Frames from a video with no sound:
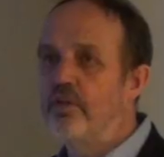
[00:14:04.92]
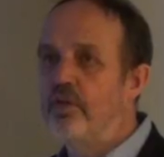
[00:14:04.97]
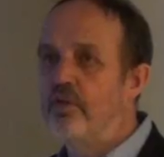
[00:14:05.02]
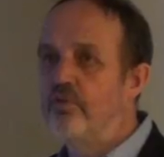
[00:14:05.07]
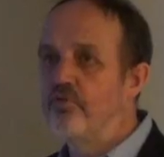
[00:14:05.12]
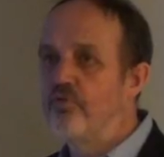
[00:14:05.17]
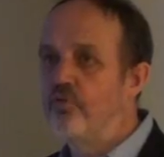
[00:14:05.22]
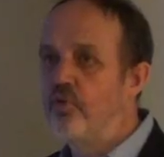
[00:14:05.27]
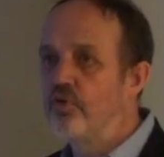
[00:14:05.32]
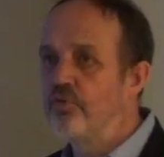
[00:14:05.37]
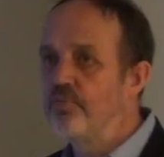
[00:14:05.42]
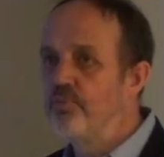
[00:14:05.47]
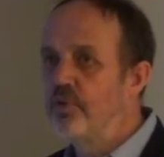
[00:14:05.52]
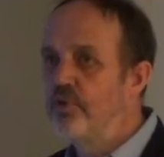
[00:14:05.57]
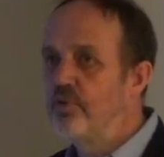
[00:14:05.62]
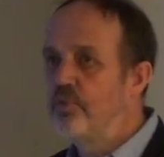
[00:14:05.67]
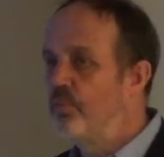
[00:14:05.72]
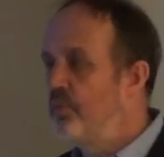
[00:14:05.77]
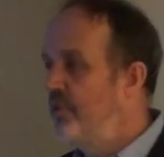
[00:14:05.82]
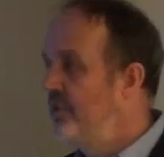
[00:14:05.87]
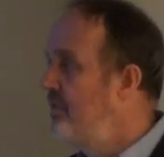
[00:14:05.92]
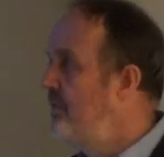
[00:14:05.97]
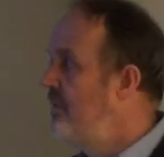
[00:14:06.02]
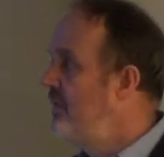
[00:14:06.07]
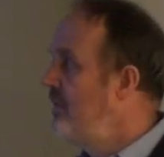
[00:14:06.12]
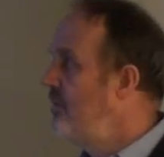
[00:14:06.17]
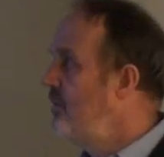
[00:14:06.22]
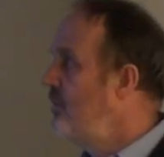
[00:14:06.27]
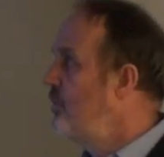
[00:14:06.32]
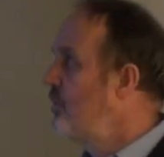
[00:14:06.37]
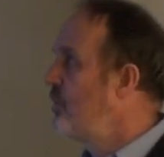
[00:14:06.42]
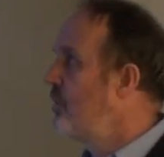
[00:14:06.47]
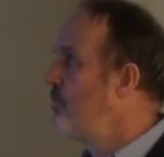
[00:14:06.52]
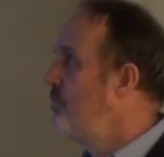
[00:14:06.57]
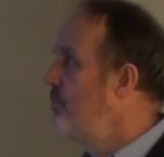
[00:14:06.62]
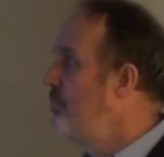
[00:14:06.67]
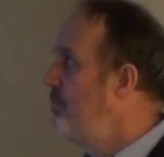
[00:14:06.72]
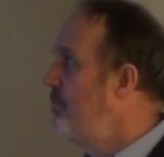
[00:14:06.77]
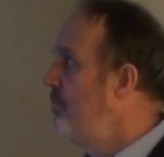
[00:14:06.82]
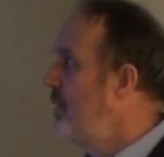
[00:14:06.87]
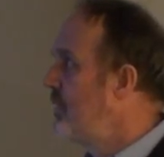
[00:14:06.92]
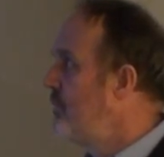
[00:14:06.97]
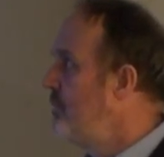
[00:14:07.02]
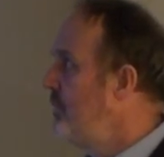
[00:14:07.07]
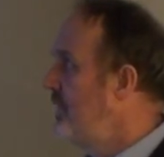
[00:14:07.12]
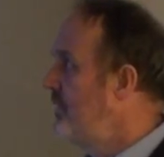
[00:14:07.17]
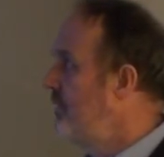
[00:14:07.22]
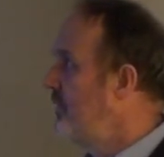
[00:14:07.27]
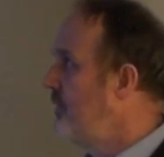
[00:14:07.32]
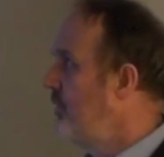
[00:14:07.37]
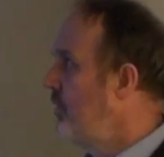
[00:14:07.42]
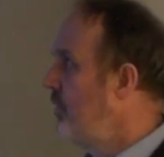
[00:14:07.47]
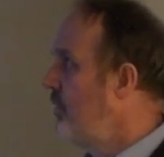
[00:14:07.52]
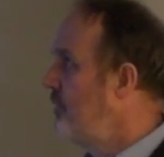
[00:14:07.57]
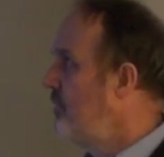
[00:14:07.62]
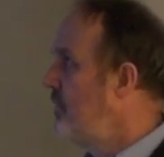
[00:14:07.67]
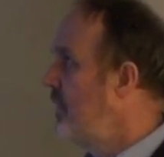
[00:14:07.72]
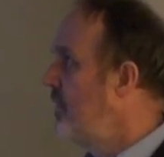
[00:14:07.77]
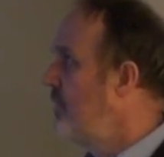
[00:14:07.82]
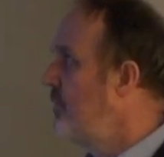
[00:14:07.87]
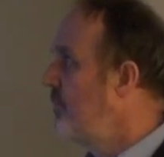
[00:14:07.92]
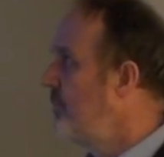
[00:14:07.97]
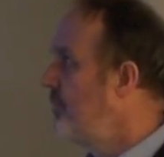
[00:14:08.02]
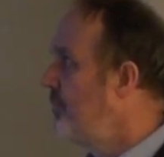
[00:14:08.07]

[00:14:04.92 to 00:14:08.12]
the involvement with the Eurobarometer survey.